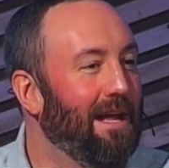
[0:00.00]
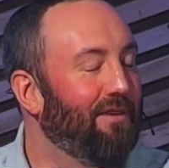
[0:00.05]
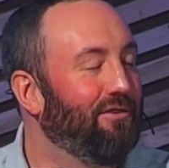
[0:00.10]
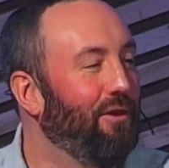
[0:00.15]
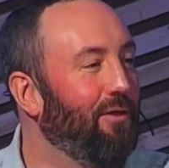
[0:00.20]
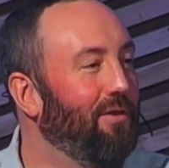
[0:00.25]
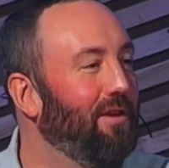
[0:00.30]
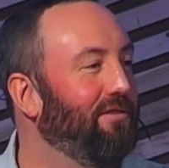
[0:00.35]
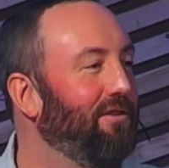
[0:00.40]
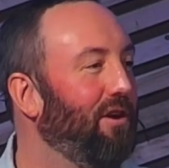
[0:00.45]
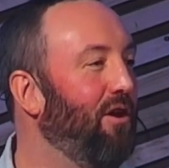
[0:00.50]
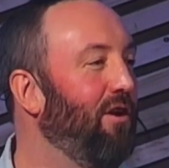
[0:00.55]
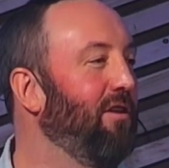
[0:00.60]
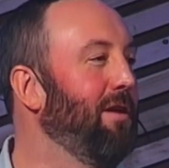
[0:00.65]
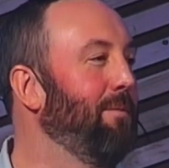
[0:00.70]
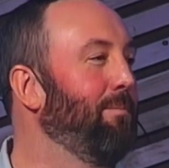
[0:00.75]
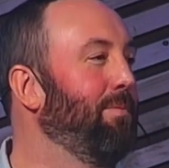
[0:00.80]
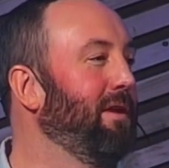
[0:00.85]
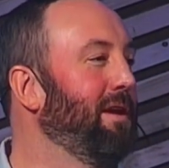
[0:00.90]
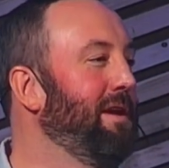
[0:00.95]
And so these
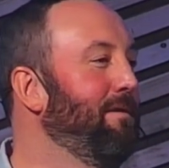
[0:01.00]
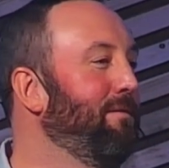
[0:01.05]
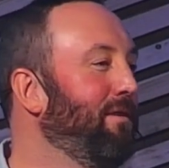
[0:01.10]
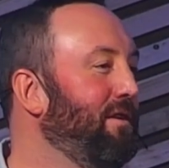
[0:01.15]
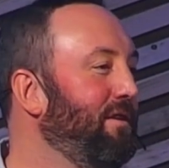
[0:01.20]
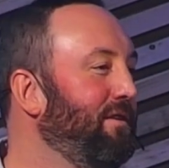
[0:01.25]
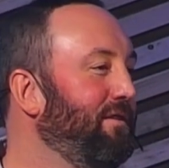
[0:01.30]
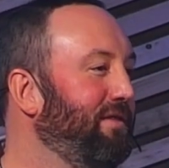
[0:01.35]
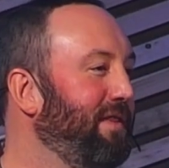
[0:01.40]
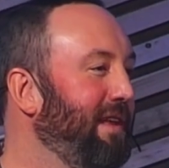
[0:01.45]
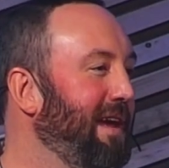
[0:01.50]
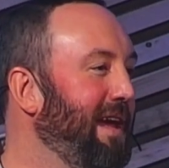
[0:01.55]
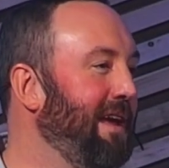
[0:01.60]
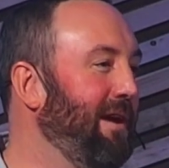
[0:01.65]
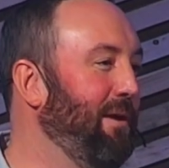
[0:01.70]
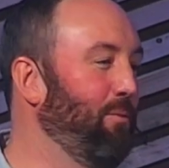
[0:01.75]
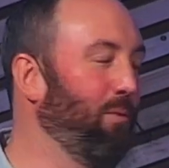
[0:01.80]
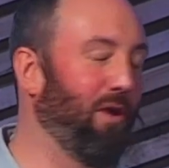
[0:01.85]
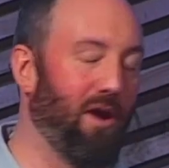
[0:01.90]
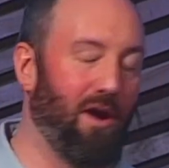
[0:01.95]
early believers,
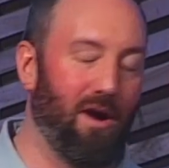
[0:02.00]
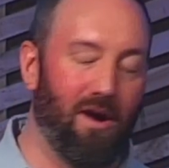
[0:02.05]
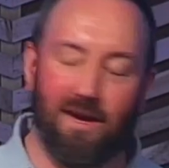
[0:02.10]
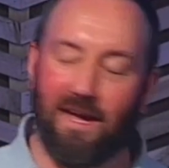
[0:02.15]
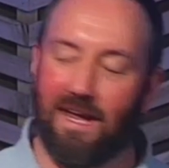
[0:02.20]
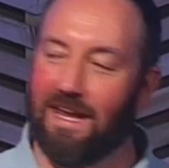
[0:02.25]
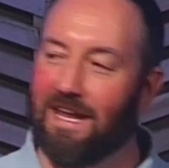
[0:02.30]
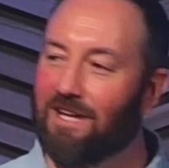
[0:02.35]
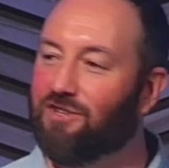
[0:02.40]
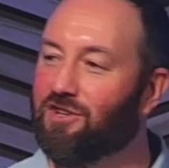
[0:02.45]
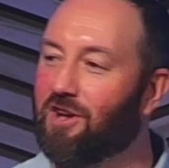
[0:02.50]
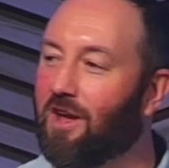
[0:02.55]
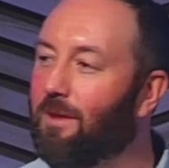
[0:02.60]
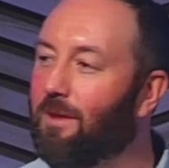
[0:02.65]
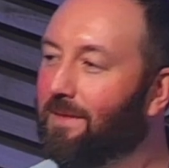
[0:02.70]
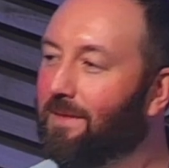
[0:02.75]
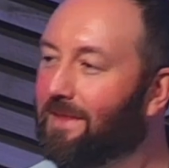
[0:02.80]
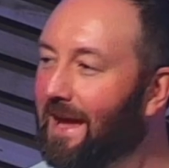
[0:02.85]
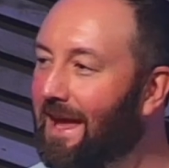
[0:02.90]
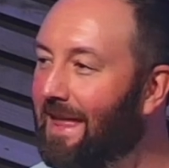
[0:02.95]
they were hugging each
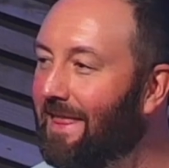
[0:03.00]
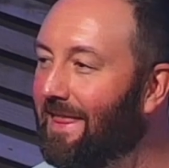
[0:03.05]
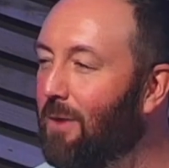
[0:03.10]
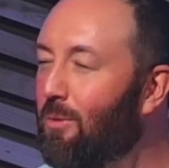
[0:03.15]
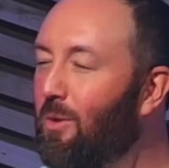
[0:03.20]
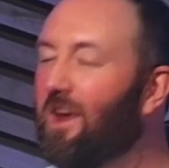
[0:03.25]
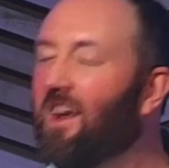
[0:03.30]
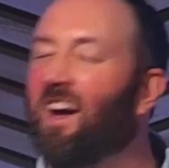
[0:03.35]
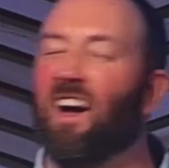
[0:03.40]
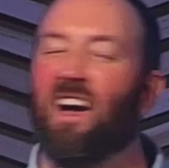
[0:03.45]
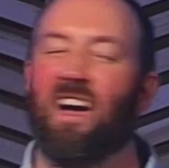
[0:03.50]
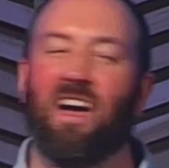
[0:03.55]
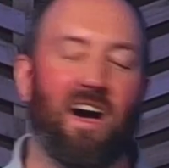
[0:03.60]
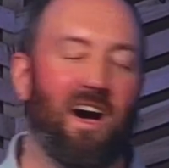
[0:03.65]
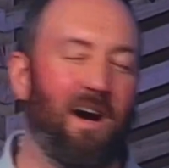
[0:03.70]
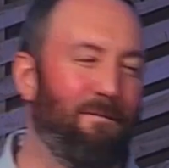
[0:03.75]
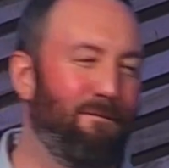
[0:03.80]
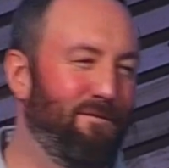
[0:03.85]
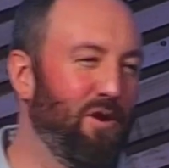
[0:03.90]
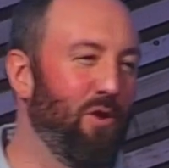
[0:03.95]
but they went
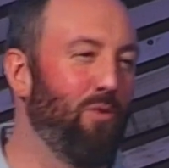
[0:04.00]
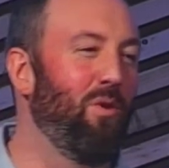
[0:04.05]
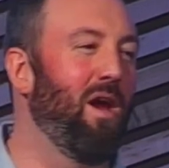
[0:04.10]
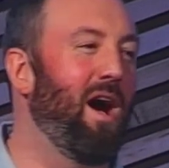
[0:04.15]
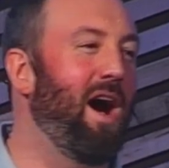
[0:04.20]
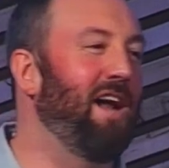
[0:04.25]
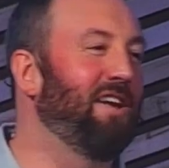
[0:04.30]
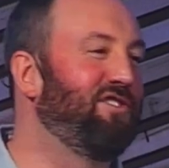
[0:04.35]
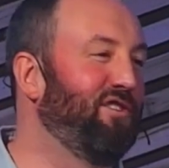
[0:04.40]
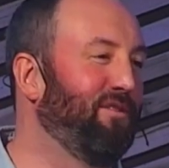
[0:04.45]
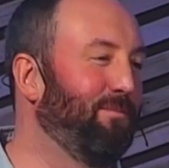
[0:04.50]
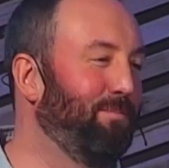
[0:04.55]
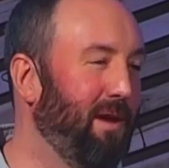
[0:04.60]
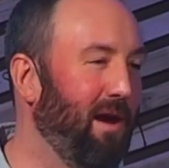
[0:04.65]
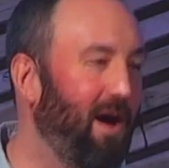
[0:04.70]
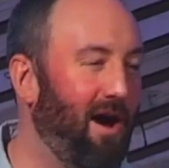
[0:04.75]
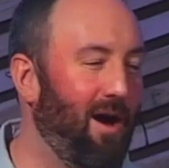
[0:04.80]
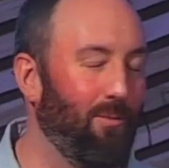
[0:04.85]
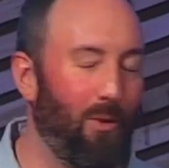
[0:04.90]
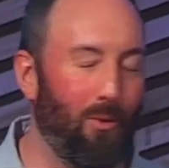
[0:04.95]
a few notches
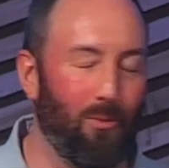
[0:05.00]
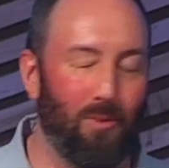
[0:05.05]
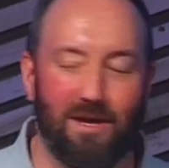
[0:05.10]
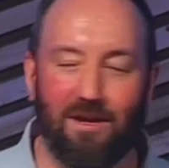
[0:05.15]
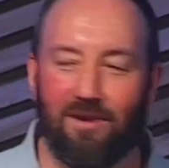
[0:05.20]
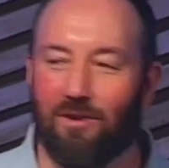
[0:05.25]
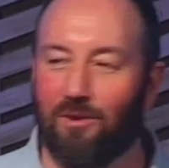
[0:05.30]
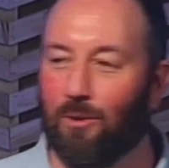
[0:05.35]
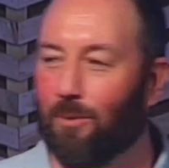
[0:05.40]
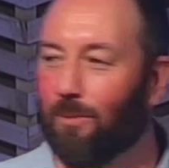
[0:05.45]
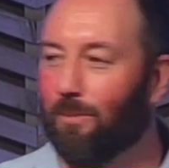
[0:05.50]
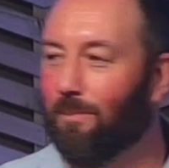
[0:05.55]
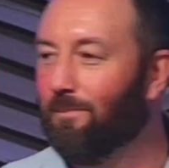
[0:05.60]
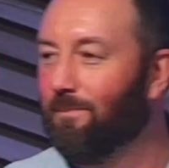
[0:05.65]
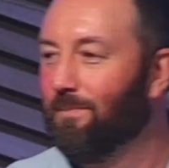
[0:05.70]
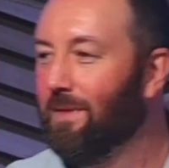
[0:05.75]
beyond what we do.